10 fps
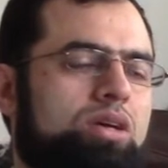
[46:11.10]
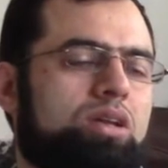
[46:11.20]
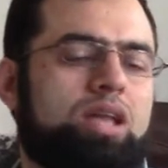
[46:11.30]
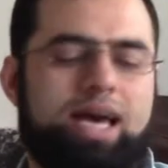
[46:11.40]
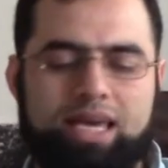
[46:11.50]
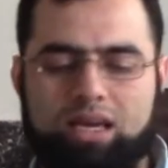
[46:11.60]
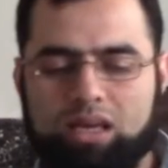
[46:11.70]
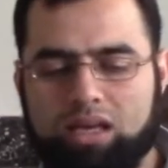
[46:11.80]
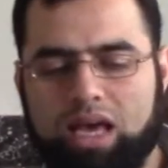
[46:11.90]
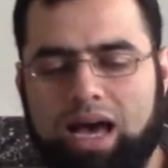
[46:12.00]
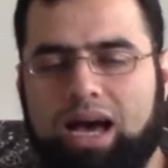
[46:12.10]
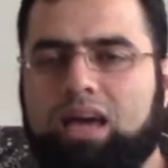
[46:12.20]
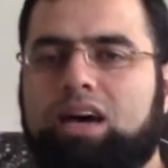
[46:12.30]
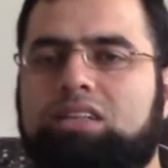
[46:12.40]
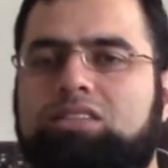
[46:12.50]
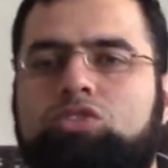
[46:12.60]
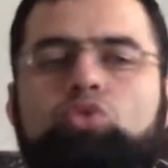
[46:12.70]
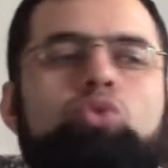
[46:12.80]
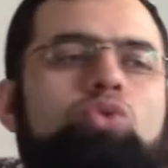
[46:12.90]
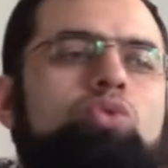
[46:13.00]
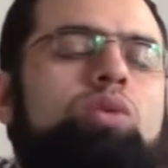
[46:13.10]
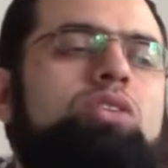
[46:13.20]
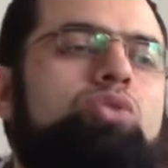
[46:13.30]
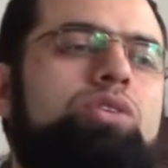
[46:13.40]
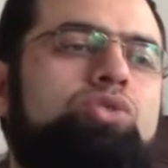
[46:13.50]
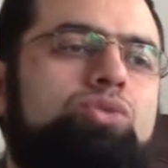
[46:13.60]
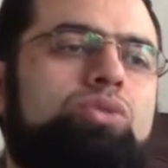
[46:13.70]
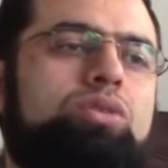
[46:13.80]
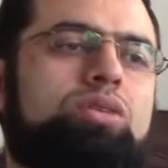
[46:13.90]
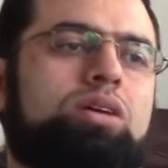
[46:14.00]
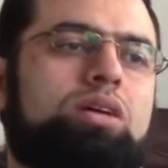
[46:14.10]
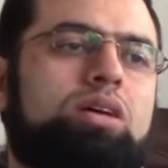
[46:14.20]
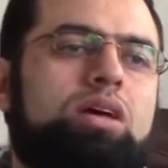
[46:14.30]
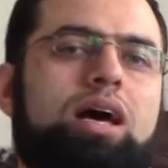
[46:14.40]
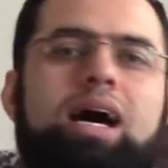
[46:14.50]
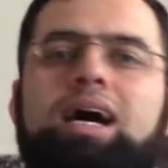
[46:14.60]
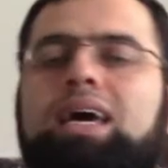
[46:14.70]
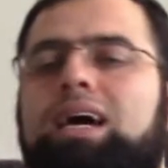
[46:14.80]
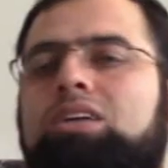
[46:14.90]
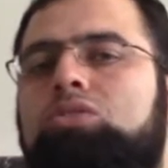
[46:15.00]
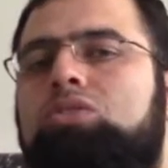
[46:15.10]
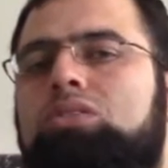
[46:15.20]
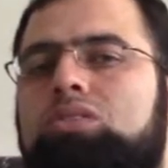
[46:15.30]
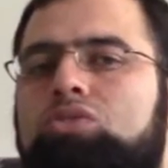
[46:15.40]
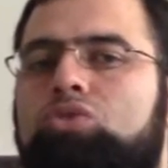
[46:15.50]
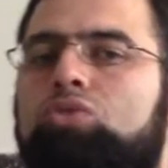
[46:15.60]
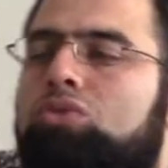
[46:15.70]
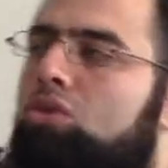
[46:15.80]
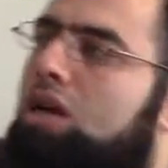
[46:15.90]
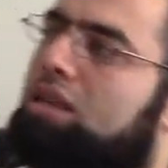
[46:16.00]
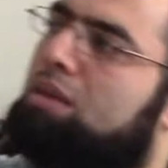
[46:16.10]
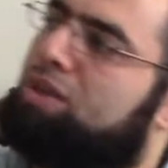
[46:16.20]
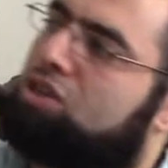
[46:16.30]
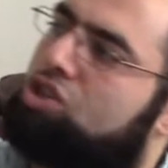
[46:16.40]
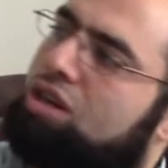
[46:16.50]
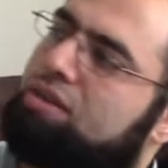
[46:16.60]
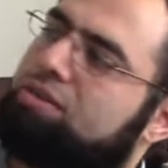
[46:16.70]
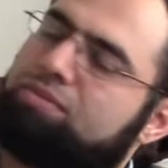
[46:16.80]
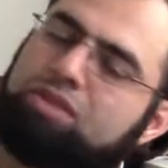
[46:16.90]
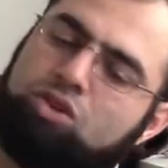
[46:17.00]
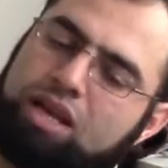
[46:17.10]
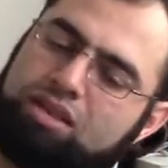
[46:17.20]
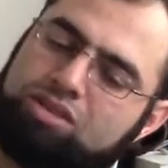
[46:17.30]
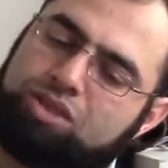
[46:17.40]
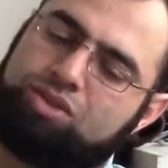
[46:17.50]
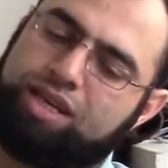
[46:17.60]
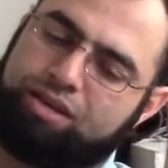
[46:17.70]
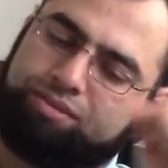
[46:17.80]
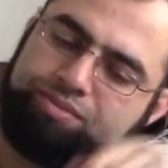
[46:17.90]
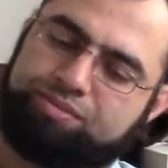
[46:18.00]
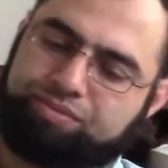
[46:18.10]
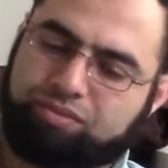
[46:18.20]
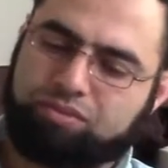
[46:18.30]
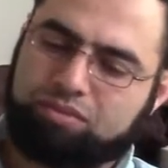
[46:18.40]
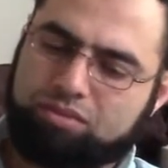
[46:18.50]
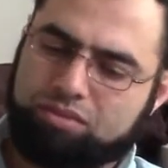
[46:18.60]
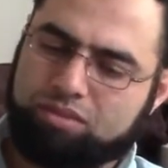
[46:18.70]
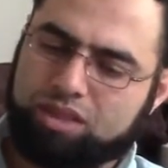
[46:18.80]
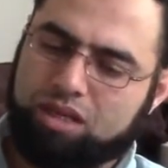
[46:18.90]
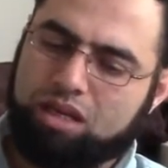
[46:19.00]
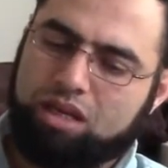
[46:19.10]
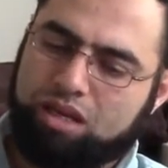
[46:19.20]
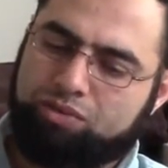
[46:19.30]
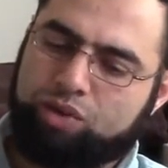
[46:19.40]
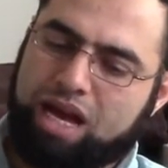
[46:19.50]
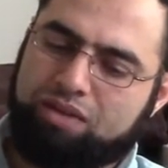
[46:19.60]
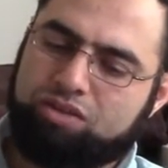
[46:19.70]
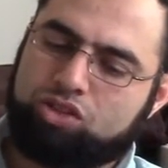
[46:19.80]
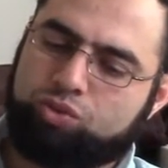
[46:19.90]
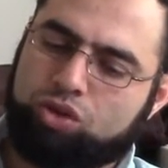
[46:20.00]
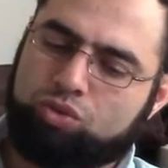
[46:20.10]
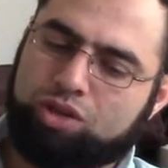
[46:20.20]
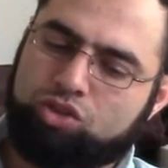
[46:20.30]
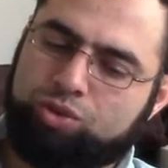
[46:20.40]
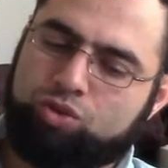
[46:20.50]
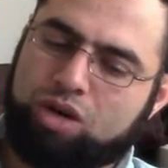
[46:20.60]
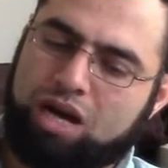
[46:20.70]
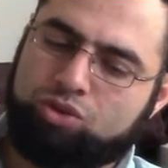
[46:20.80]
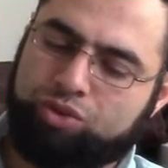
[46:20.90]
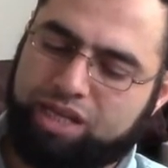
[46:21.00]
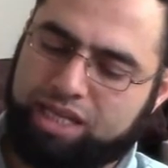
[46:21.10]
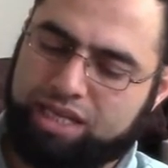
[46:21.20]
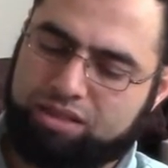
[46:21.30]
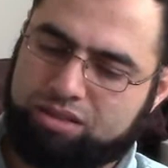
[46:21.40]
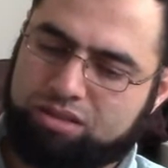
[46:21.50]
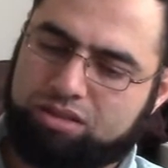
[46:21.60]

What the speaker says: Like ahattu, what do we do? Ahattu, look at the picture, look at the screen. If we have this word, what do we do? How do we read it?